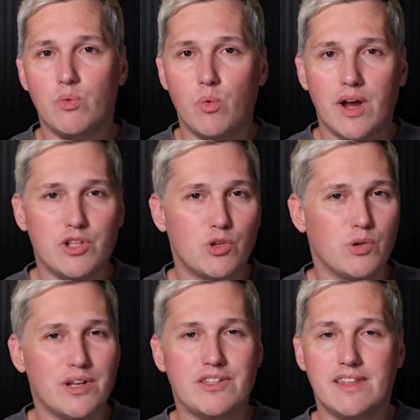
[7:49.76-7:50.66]
one
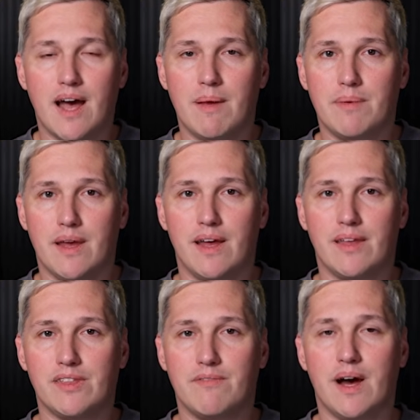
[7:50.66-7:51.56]
tool and stop.
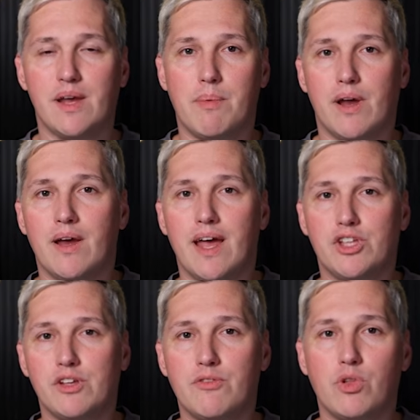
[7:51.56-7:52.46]
Develop a
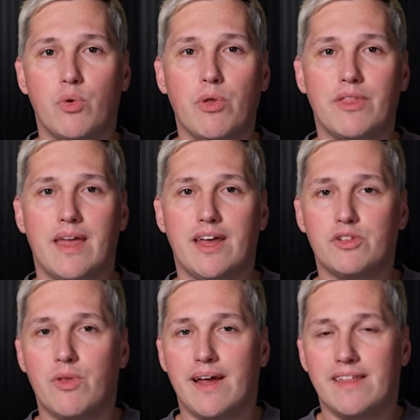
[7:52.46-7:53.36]
collection of tools that
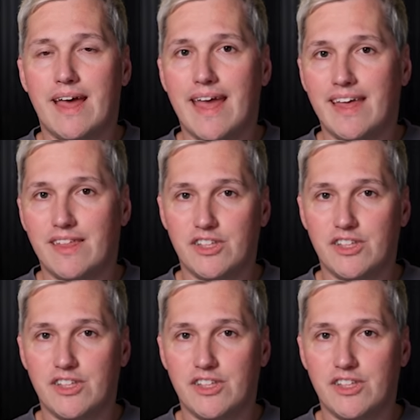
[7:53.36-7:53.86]
address connected